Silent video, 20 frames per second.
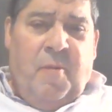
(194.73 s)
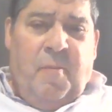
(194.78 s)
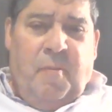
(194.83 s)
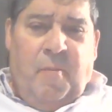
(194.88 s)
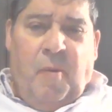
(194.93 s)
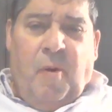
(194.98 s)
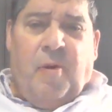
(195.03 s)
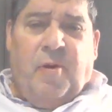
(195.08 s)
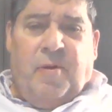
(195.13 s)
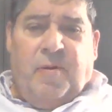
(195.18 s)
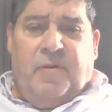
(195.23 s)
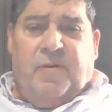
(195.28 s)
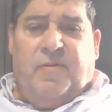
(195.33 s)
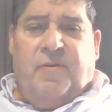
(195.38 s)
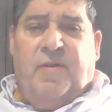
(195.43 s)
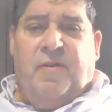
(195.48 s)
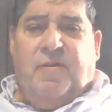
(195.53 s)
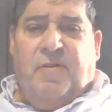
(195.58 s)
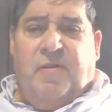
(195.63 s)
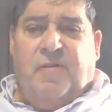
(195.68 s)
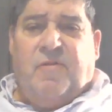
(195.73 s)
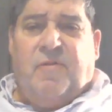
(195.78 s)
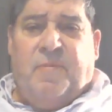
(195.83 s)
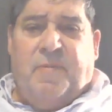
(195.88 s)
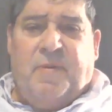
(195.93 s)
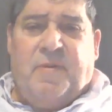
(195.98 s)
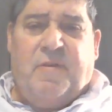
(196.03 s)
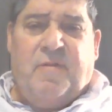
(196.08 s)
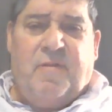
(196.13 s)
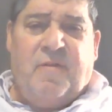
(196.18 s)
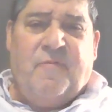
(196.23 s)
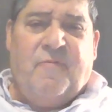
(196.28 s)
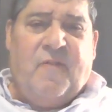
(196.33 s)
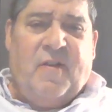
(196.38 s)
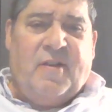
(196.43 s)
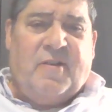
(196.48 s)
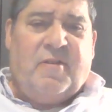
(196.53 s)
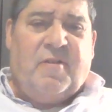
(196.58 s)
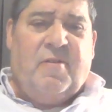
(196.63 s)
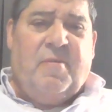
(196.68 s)
monarch did this, because the
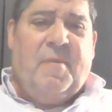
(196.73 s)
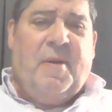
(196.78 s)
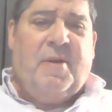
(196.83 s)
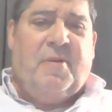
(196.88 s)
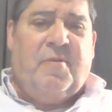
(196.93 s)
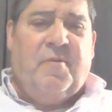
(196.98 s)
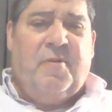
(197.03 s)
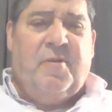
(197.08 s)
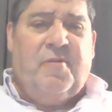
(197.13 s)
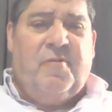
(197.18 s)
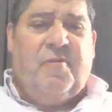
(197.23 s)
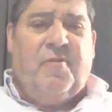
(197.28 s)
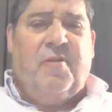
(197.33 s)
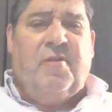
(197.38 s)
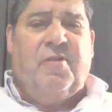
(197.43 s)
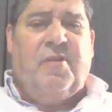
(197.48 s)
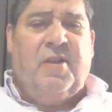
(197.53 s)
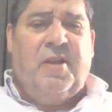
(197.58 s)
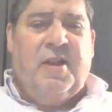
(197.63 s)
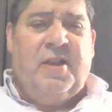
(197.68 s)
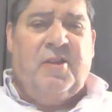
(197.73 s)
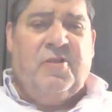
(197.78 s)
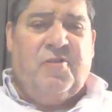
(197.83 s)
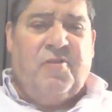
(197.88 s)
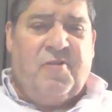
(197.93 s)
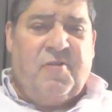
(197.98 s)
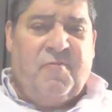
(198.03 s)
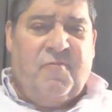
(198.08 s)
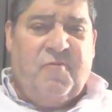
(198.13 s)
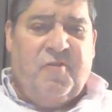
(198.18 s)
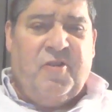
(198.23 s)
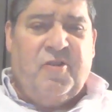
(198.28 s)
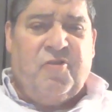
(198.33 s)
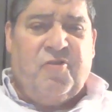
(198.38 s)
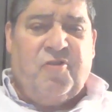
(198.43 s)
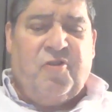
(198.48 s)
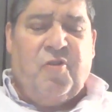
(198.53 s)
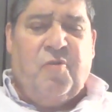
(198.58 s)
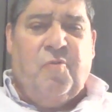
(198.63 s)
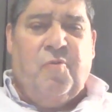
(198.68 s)
fact of the matter is that they had just
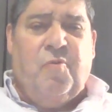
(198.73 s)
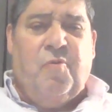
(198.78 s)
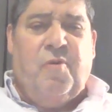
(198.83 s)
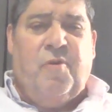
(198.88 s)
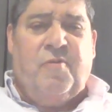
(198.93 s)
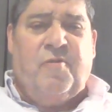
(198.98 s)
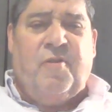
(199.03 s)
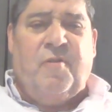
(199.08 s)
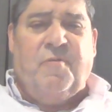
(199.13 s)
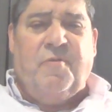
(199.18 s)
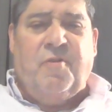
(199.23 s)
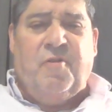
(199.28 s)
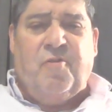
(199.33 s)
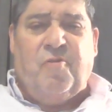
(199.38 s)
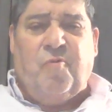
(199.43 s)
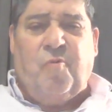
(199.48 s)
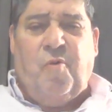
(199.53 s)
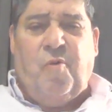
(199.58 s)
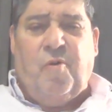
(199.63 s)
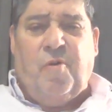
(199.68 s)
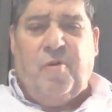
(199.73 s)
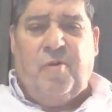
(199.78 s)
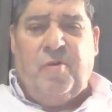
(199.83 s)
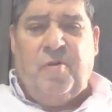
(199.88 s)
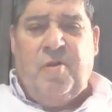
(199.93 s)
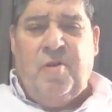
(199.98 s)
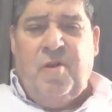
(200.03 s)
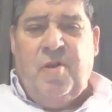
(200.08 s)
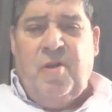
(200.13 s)
finished a 7 Years' War,